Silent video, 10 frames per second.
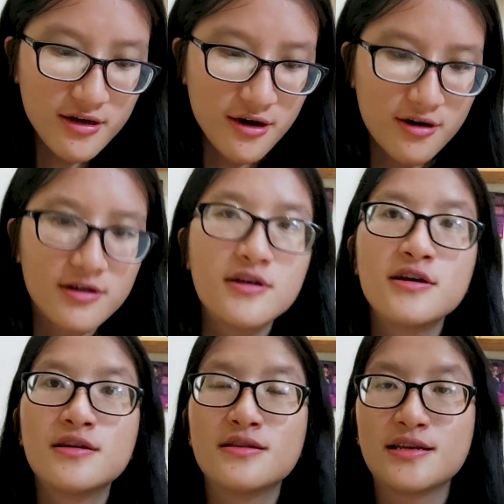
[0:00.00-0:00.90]
called
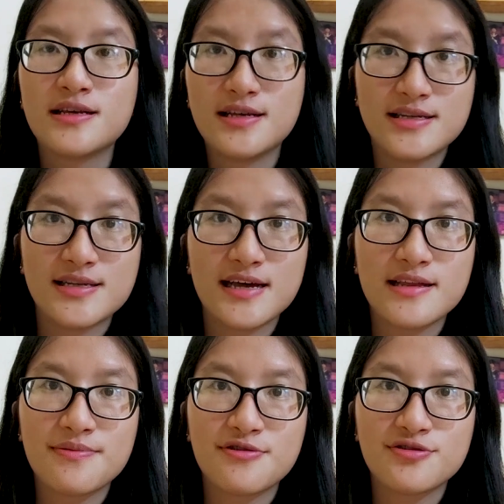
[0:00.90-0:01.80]
the
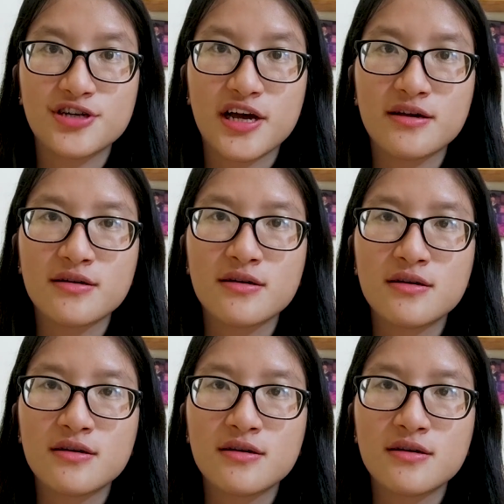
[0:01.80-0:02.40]
Iskandar project.